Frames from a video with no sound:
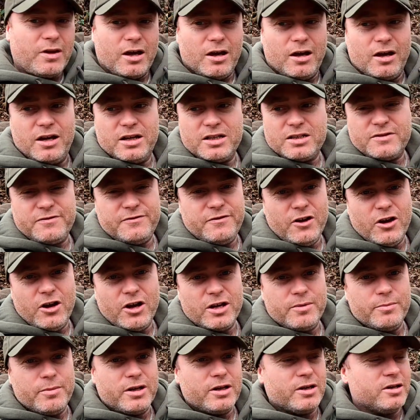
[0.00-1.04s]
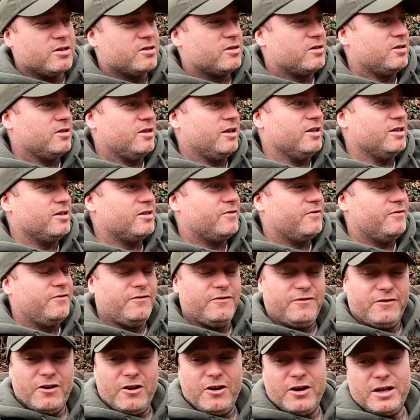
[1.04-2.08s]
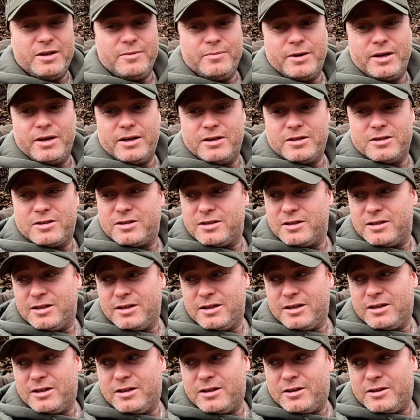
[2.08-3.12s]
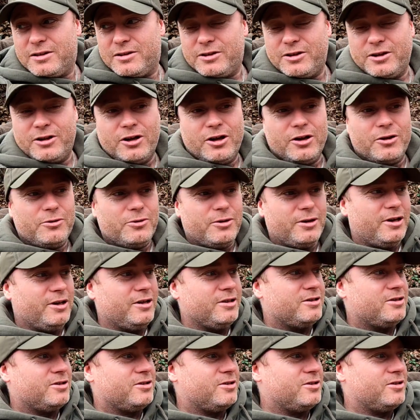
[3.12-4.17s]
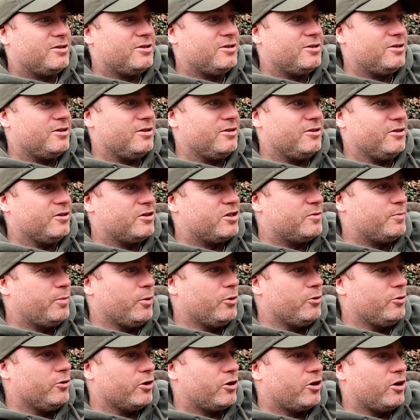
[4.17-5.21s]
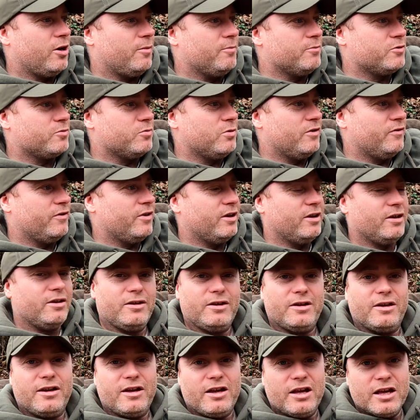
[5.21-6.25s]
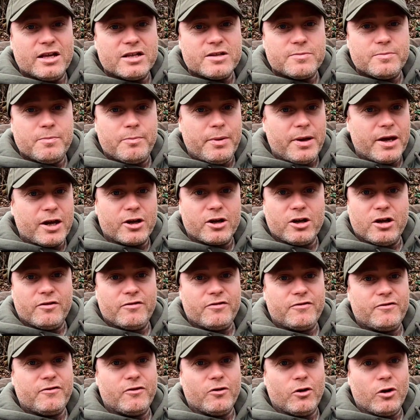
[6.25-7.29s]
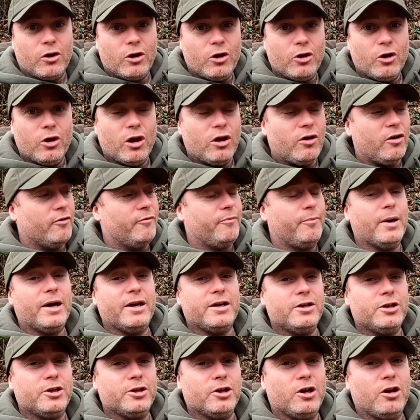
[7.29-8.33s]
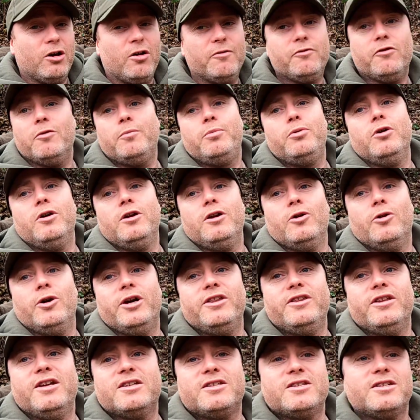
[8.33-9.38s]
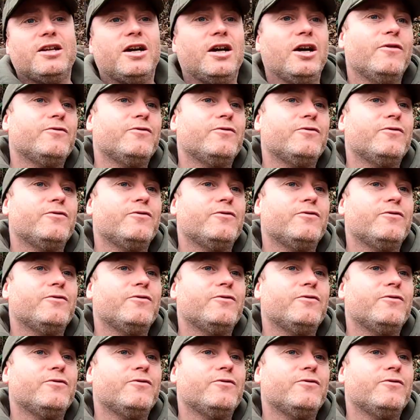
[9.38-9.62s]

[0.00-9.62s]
It's 30 metres. It's 30 metres. You know, it's the spoon that comes with it is big enough for a lot of bait. You know, I've not put a lot in there today.